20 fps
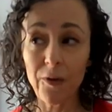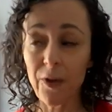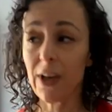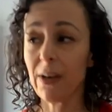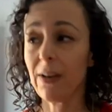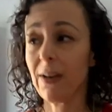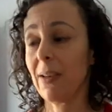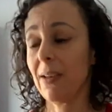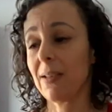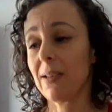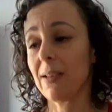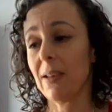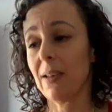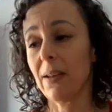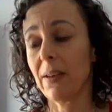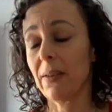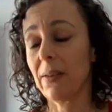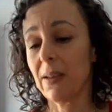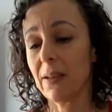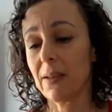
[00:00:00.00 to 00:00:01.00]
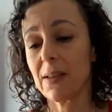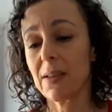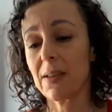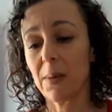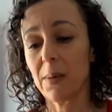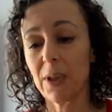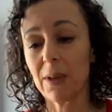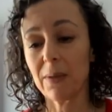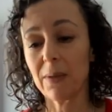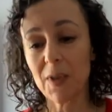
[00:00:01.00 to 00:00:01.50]
very exciting things
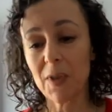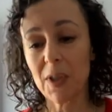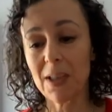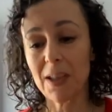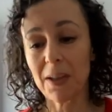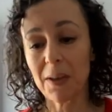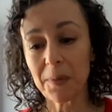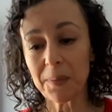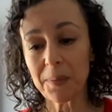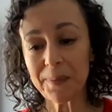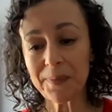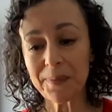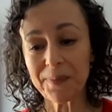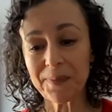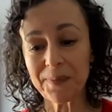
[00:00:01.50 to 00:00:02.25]
coming this year.